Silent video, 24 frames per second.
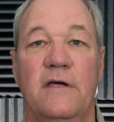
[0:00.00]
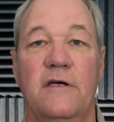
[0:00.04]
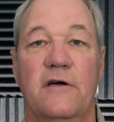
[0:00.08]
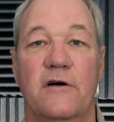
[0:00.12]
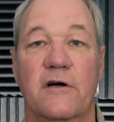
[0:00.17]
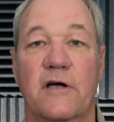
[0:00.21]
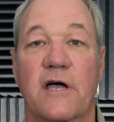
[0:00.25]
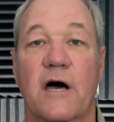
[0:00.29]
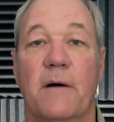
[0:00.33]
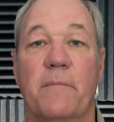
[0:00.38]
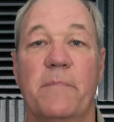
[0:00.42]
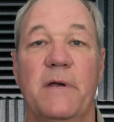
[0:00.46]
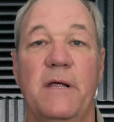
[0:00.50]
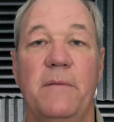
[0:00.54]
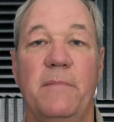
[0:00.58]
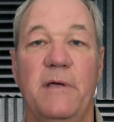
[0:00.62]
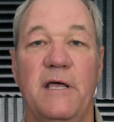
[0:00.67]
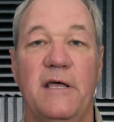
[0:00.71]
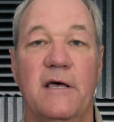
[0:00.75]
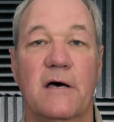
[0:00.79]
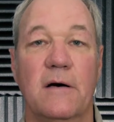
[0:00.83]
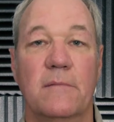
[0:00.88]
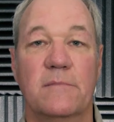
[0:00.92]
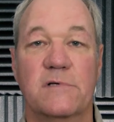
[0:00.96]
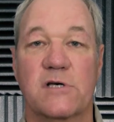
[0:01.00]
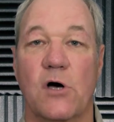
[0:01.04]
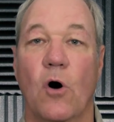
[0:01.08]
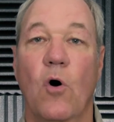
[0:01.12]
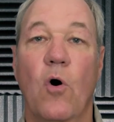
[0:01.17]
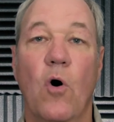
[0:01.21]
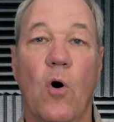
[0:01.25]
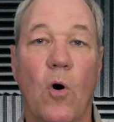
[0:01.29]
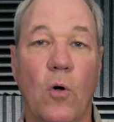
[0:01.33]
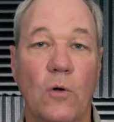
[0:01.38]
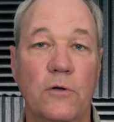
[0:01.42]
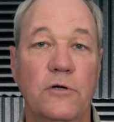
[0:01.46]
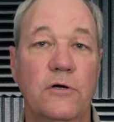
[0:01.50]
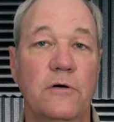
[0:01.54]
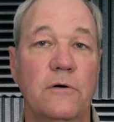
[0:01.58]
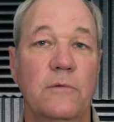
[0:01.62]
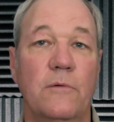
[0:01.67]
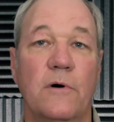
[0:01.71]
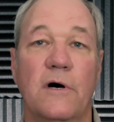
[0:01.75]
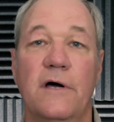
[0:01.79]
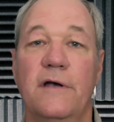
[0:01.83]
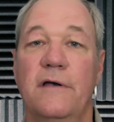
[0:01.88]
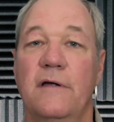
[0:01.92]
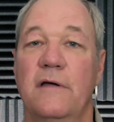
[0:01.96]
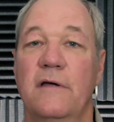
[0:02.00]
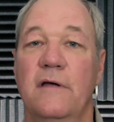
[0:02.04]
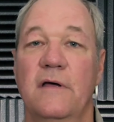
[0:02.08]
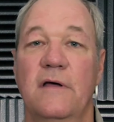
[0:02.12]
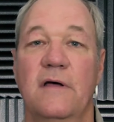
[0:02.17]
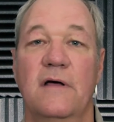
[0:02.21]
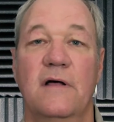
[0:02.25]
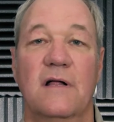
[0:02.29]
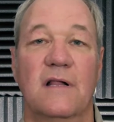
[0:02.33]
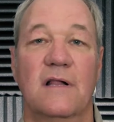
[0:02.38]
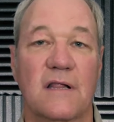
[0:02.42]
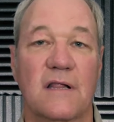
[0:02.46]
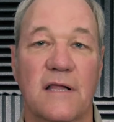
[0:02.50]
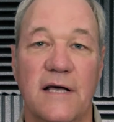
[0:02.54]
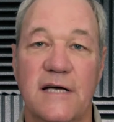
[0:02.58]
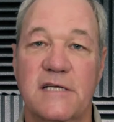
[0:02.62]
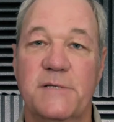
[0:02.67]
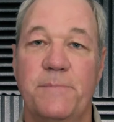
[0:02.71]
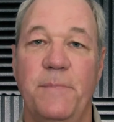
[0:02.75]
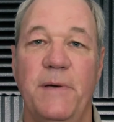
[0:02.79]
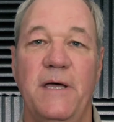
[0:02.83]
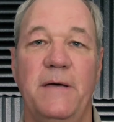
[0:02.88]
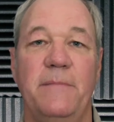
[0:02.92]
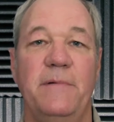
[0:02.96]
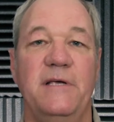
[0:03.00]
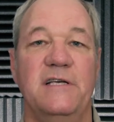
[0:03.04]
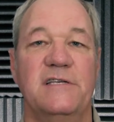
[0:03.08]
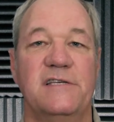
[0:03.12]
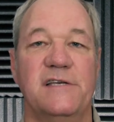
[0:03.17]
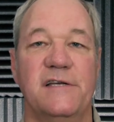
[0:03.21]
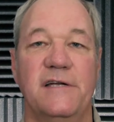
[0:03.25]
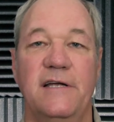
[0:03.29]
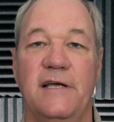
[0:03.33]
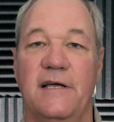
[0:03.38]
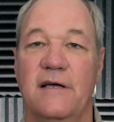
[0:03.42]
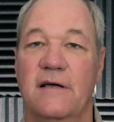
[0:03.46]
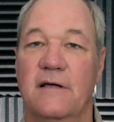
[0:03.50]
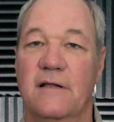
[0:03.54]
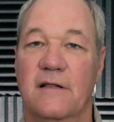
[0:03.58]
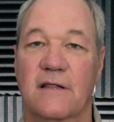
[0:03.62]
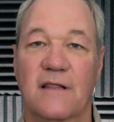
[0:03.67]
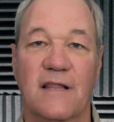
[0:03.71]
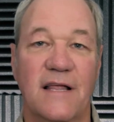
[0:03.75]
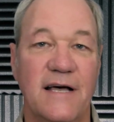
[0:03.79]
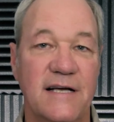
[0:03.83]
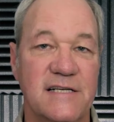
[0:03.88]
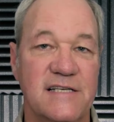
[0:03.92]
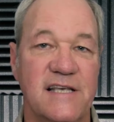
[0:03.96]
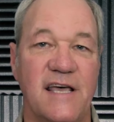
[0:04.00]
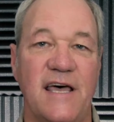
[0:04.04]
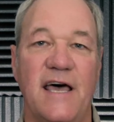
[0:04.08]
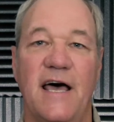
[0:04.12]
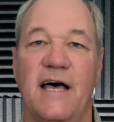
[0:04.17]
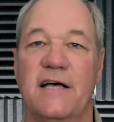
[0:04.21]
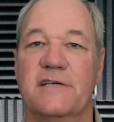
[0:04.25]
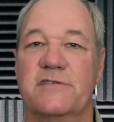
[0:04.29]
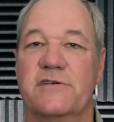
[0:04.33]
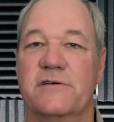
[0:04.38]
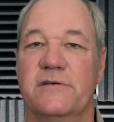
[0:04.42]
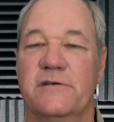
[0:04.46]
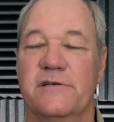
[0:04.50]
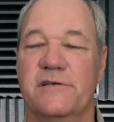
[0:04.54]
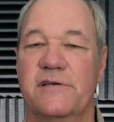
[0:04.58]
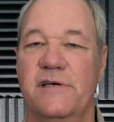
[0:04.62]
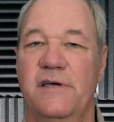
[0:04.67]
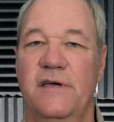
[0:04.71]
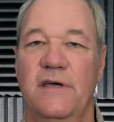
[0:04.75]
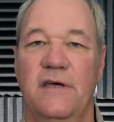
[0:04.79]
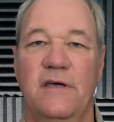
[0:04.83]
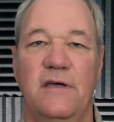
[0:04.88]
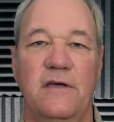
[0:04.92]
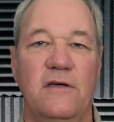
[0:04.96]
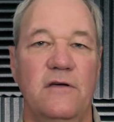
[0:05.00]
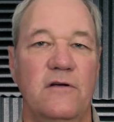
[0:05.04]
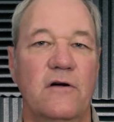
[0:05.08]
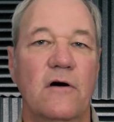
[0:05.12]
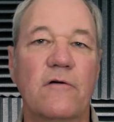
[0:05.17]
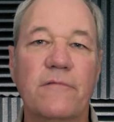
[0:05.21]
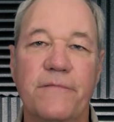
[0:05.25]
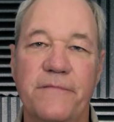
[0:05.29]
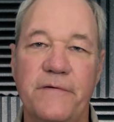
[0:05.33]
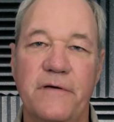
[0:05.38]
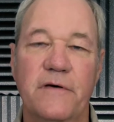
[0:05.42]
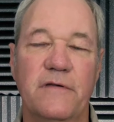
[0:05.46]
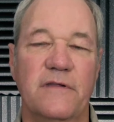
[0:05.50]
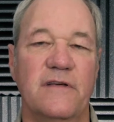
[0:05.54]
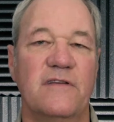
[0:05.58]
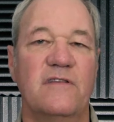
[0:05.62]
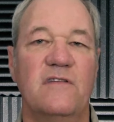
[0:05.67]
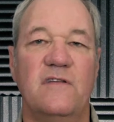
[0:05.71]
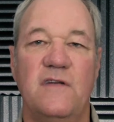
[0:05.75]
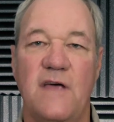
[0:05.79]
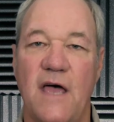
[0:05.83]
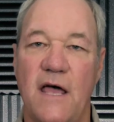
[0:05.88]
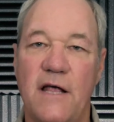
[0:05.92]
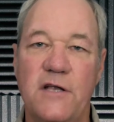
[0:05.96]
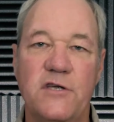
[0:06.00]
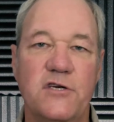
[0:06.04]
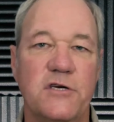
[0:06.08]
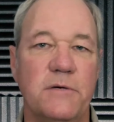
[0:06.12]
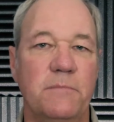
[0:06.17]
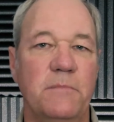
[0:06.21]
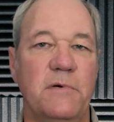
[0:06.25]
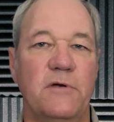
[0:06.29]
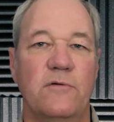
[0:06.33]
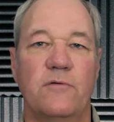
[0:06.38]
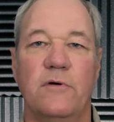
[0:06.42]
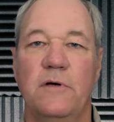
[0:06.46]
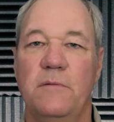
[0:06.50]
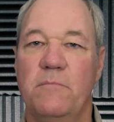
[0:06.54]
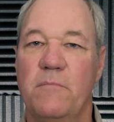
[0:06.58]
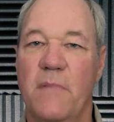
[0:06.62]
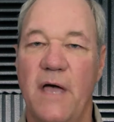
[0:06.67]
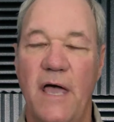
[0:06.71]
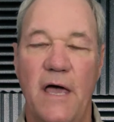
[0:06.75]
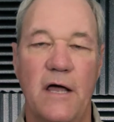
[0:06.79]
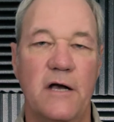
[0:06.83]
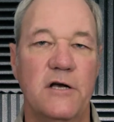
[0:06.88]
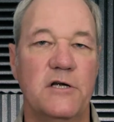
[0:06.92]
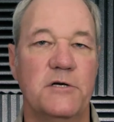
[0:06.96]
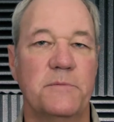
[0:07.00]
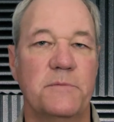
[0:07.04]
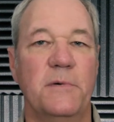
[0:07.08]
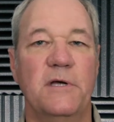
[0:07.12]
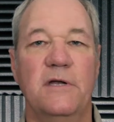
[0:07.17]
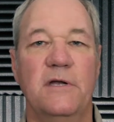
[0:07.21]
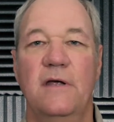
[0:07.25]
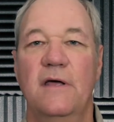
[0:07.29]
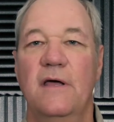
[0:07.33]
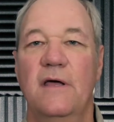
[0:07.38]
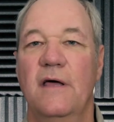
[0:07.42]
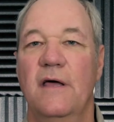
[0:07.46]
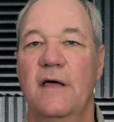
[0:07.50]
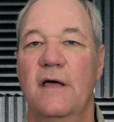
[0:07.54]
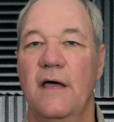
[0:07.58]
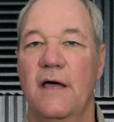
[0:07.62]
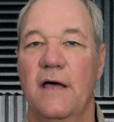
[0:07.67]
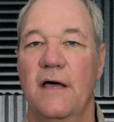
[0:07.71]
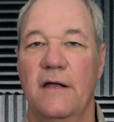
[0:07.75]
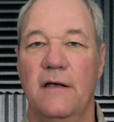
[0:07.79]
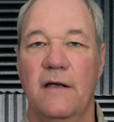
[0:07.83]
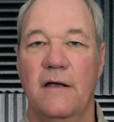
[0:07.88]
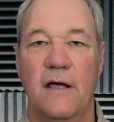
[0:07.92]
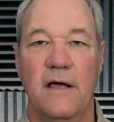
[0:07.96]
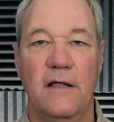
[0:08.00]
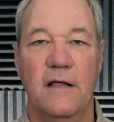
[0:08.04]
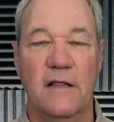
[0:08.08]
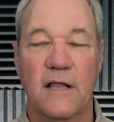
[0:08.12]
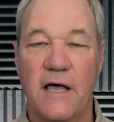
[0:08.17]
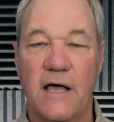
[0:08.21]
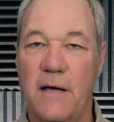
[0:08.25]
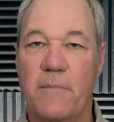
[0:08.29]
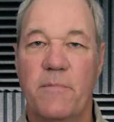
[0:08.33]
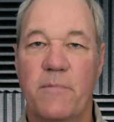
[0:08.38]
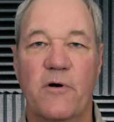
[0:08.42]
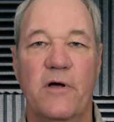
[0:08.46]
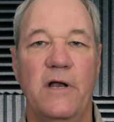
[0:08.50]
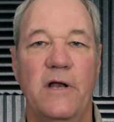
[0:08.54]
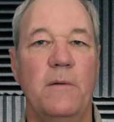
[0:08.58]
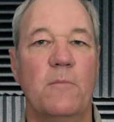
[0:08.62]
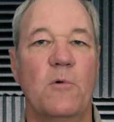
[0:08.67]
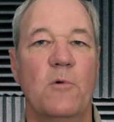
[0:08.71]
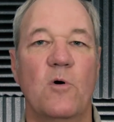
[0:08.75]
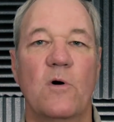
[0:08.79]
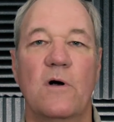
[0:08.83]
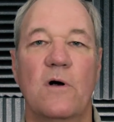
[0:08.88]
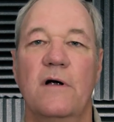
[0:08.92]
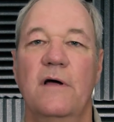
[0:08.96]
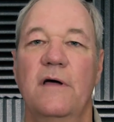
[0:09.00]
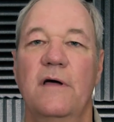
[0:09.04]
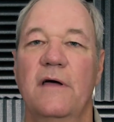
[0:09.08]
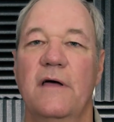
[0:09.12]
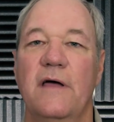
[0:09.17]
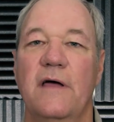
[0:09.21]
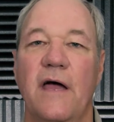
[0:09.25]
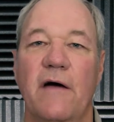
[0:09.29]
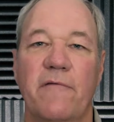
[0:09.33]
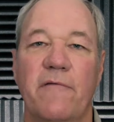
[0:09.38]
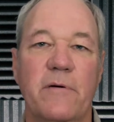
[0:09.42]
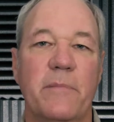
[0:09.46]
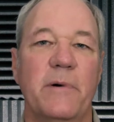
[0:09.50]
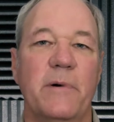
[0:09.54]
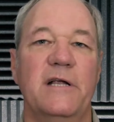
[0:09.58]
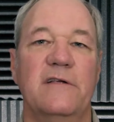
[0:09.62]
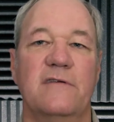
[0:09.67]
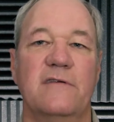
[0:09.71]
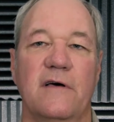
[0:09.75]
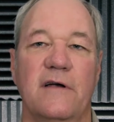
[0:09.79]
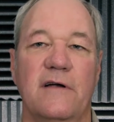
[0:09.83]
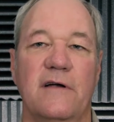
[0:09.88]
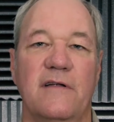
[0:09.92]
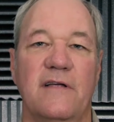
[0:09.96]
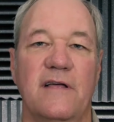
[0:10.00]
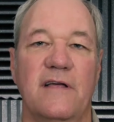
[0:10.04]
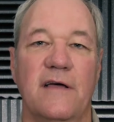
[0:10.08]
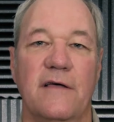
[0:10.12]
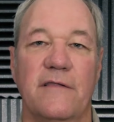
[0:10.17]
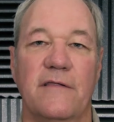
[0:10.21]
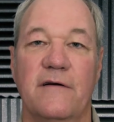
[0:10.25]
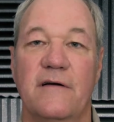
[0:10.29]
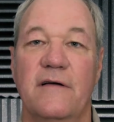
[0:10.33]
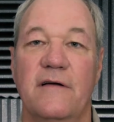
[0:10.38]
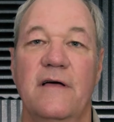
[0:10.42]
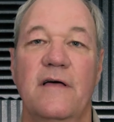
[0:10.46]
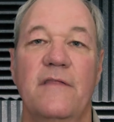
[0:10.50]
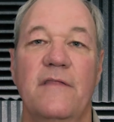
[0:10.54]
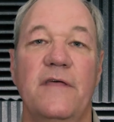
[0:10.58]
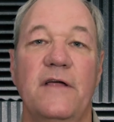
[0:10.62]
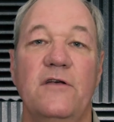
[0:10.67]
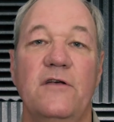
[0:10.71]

Your company becomes a whole new one, less babysitting, less hassles. You don't feel this tension between management and labor anymore. Everybody's on it together.